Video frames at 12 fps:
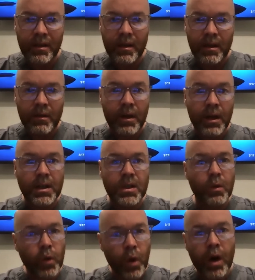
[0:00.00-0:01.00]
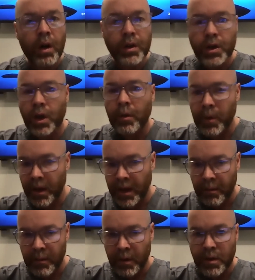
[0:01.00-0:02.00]
right? So long term, you get
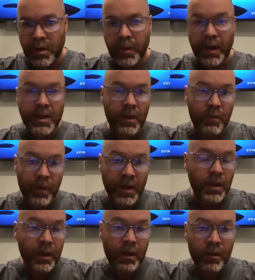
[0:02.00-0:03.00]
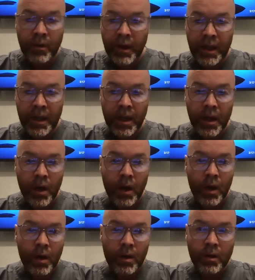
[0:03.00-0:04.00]
immune suppressant. Eventually, you'll get
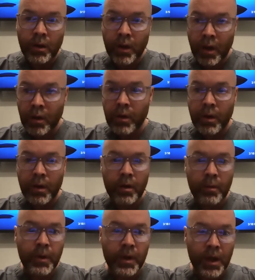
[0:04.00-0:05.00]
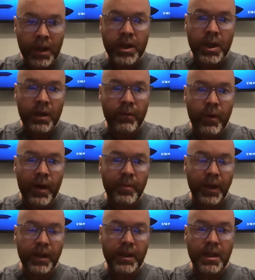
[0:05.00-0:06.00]
lower production of white
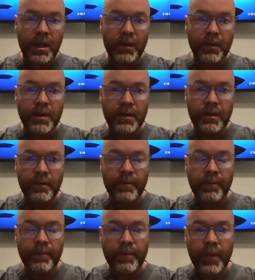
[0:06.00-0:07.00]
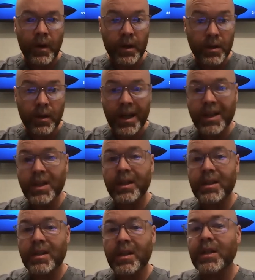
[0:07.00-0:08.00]
blood cells, right? You'll actually
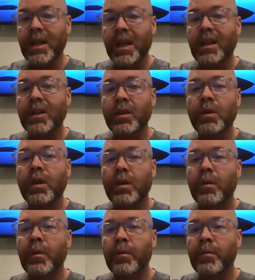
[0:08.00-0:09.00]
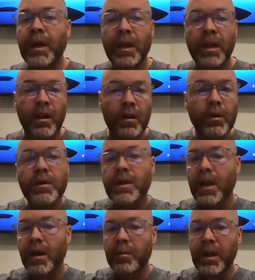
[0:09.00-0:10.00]
start to get leukopenia or
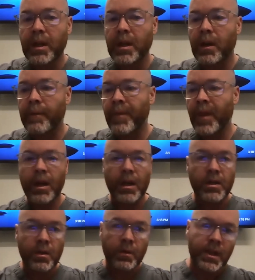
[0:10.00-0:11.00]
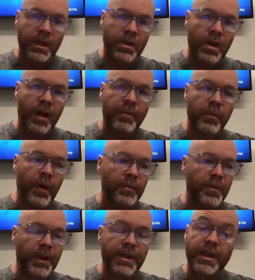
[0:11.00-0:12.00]
leukocytopenia. So we'll see a drop in white
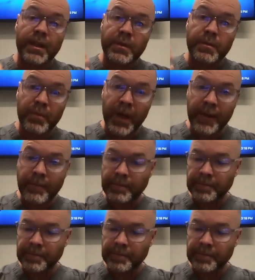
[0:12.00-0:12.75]
blood cells, but